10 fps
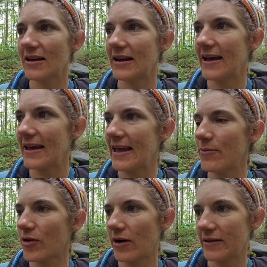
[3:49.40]
I came
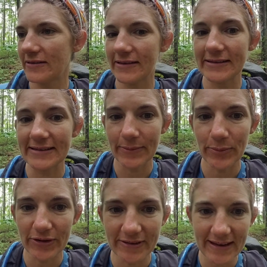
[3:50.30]
across this timber
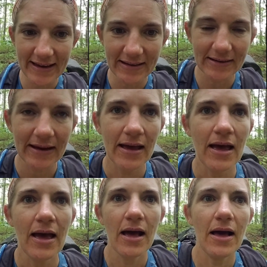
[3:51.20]

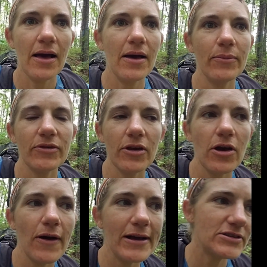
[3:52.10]
stand. So
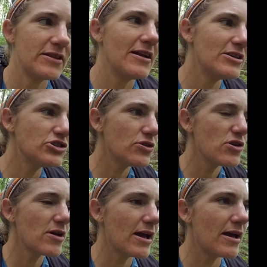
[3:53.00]
I just thought I'd show you
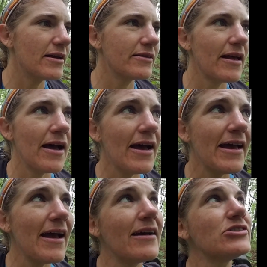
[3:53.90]
guys. I
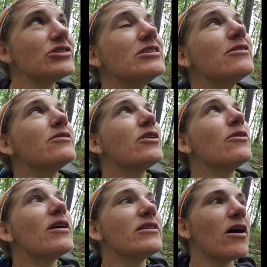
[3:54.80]
actually don't know
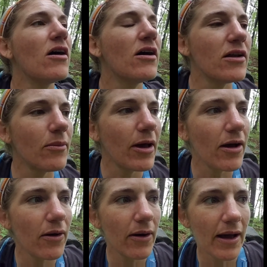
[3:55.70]
a ton
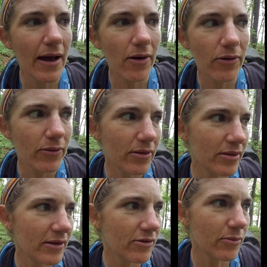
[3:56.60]
about how
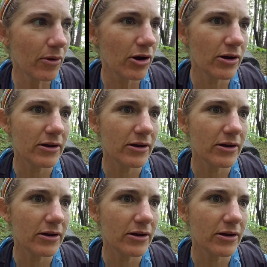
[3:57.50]
these are marked.